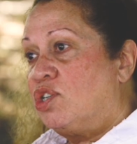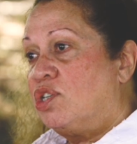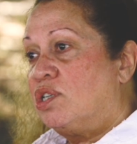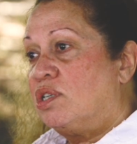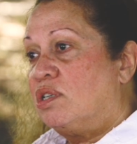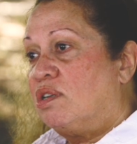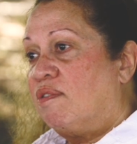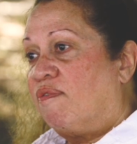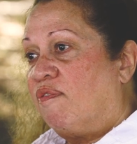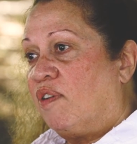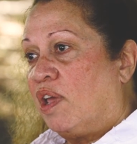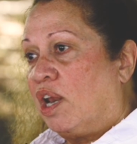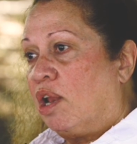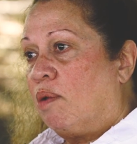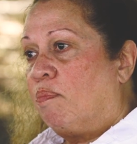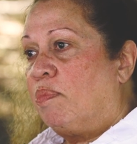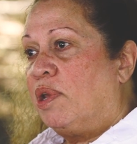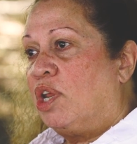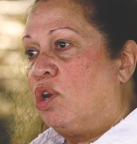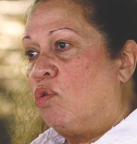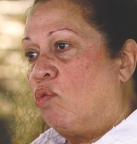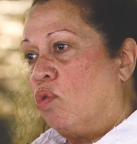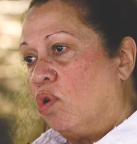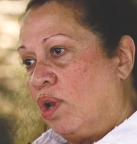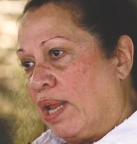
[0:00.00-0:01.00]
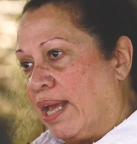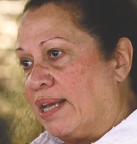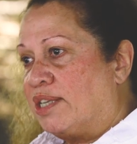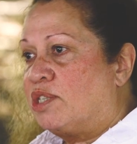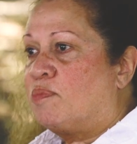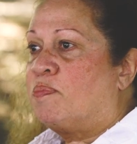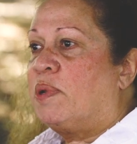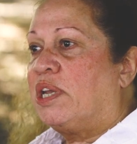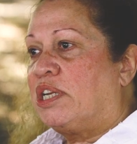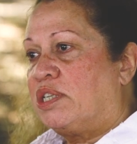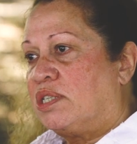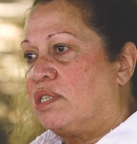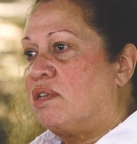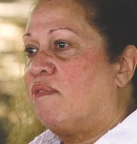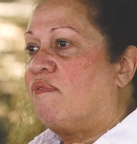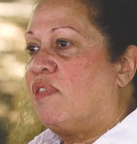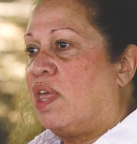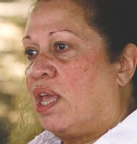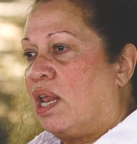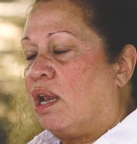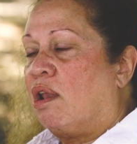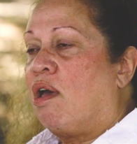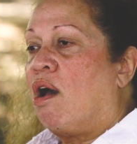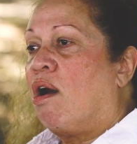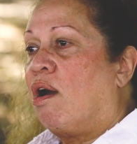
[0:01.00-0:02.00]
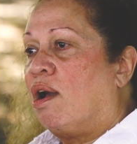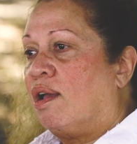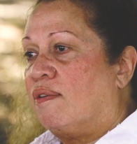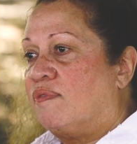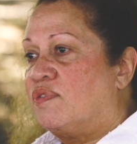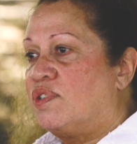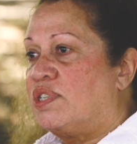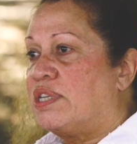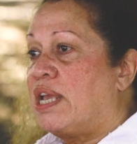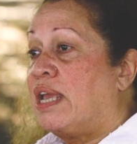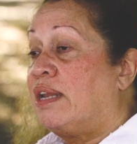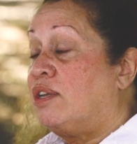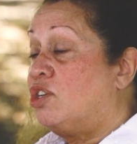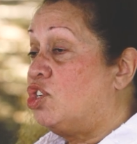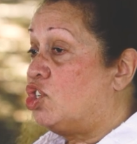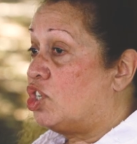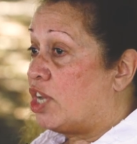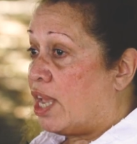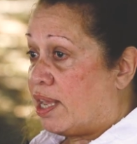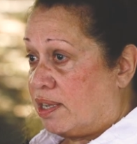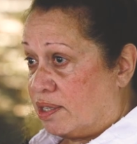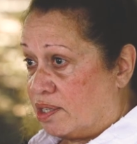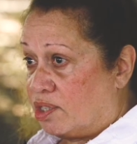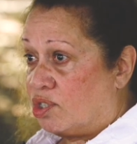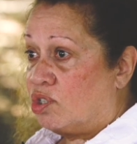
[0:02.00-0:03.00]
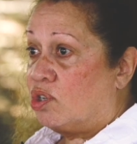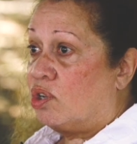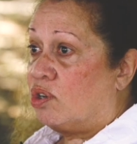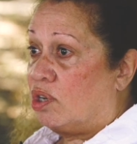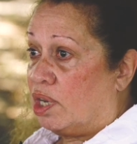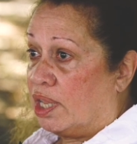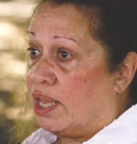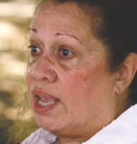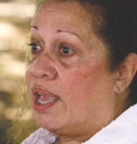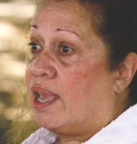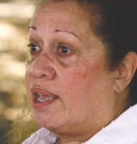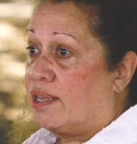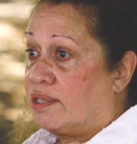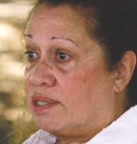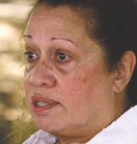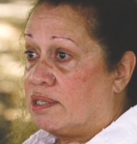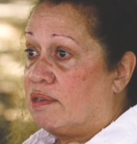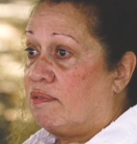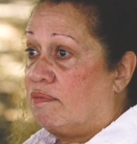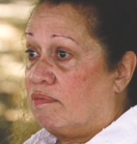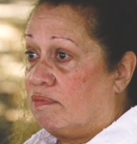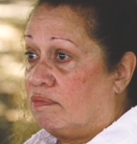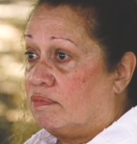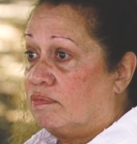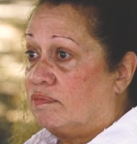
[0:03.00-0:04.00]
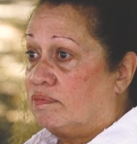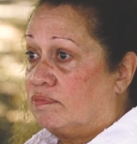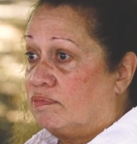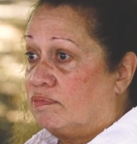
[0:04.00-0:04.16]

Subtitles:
to develop in all aspects of their lives, and Jazz certainly has.